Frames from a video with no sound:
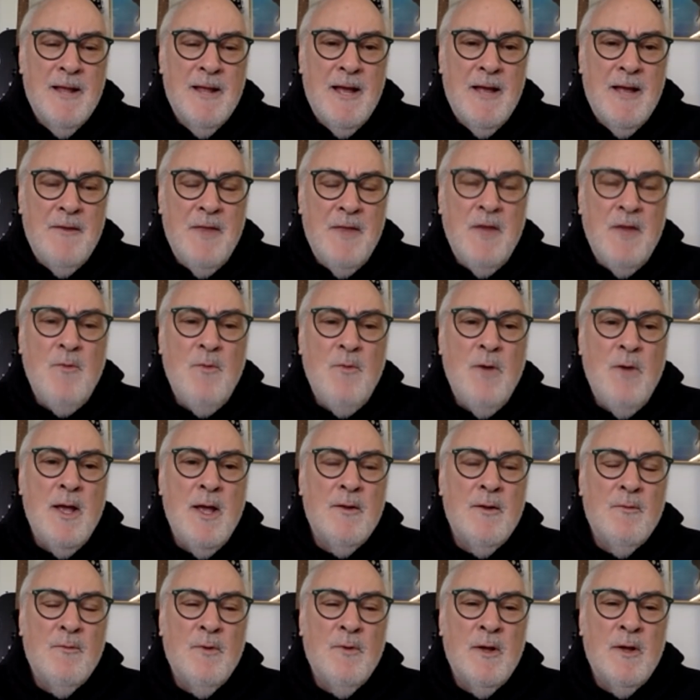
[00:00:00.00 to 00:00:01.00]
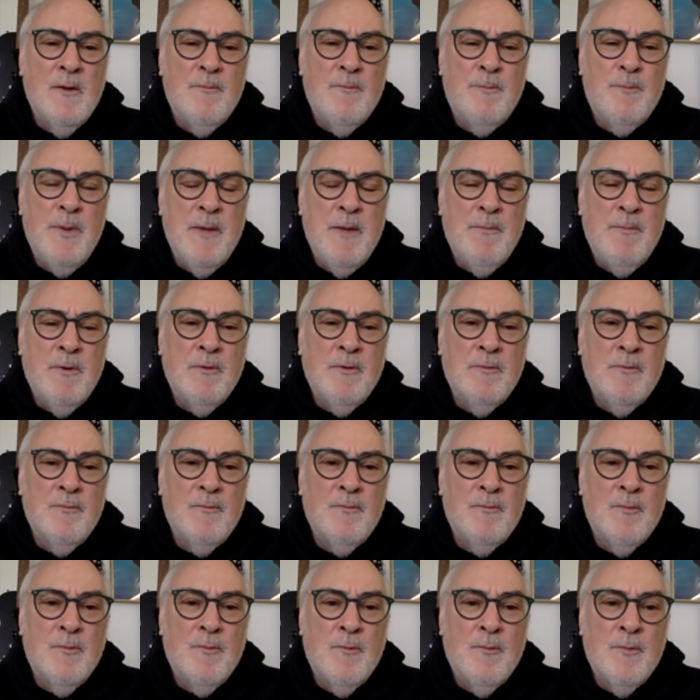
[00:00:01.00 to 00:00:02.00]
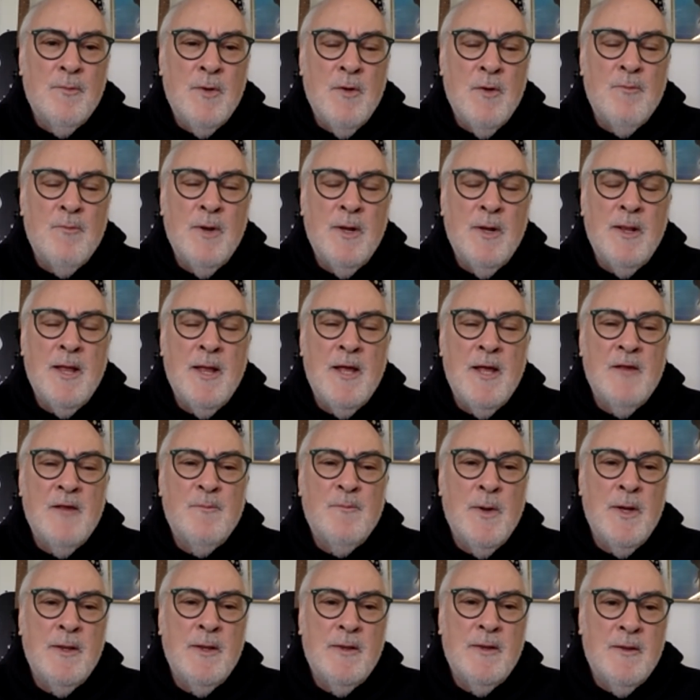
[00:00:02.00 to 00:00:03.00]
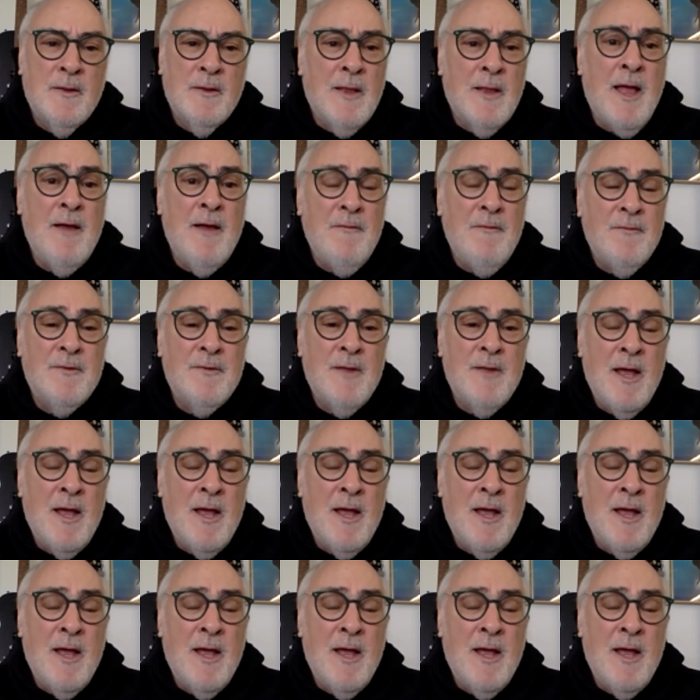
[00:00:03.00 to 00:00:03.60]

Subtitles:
I think what people don't realize, but the lives,